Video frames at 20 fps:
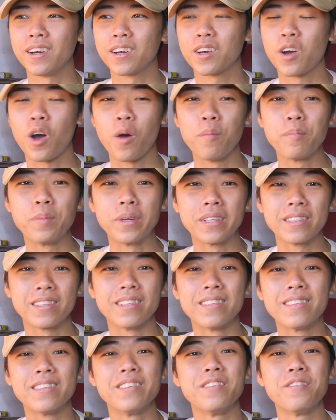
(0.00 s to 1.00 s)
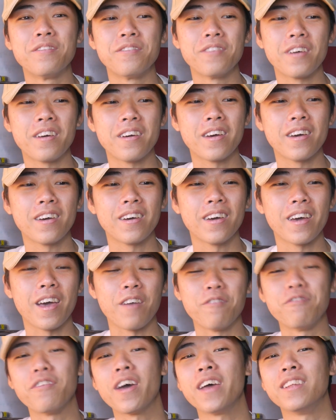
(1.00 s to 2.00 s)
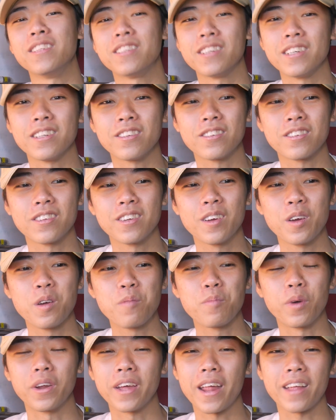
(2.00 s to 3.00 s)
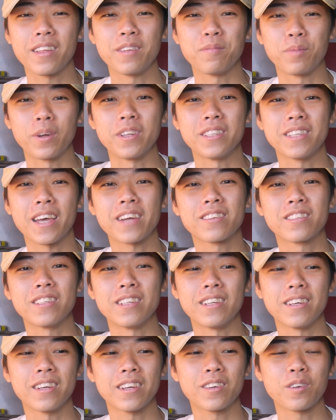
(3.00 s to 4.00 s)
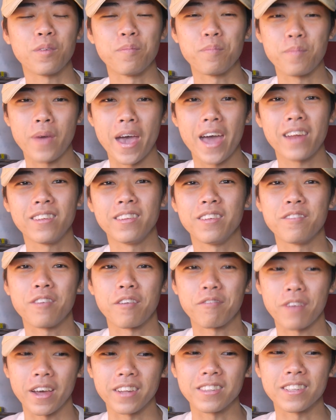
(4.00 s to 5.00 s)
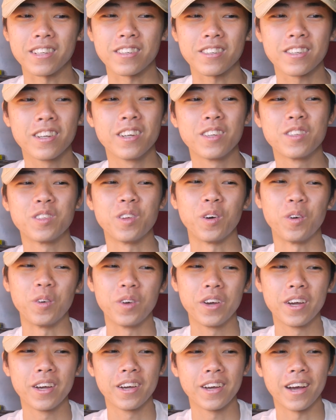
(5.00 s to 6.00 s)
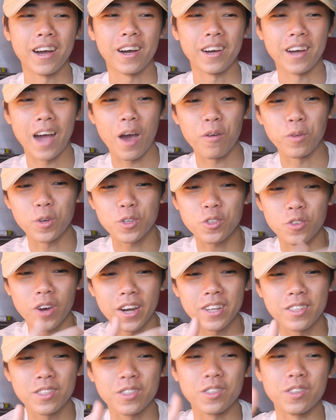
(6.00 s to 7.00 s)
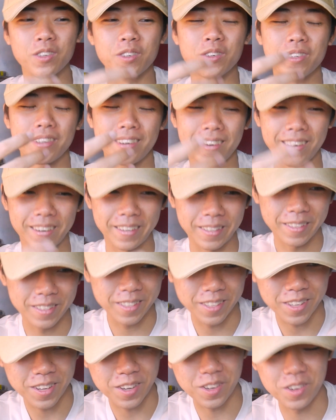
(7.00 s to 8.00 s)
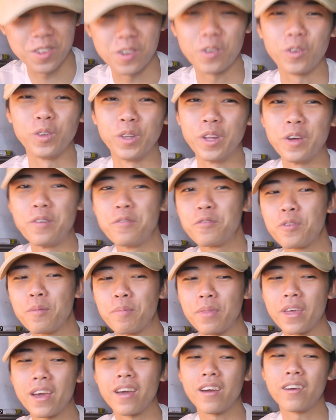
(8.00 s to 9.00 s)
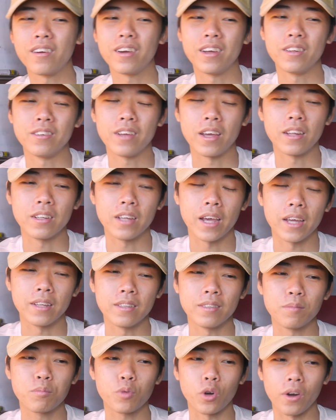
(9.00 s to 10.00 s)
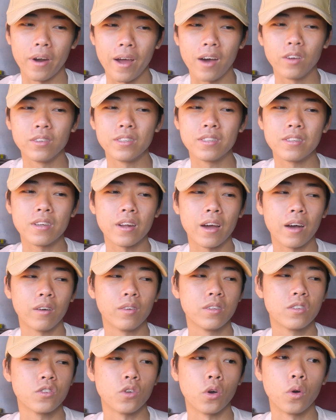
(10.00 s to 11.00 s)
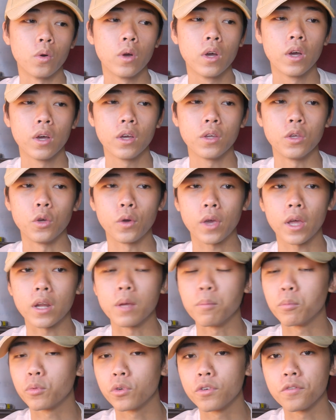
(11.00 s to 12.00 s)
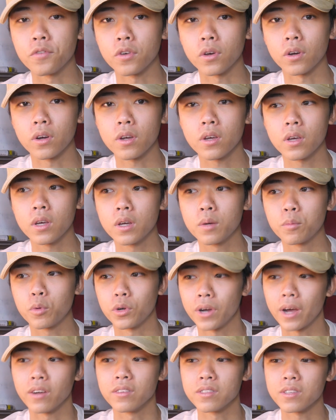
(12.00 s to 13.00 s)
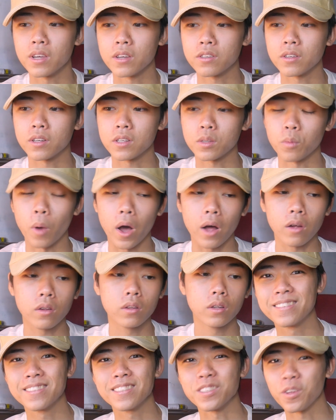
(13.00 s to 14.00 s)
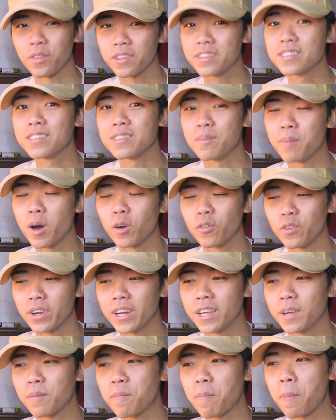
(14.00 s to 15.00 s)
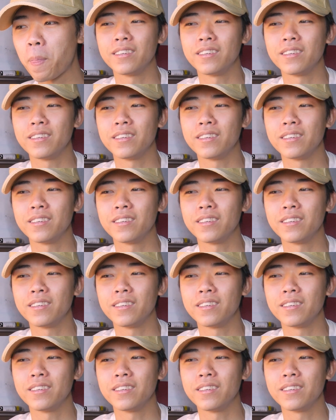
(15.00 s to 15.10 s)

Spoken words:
competitive advantage, but it's actually competitive advantage. So I would try to learn from there and pronounce it out, so you can improve your pronunciation as well. So this is about reading.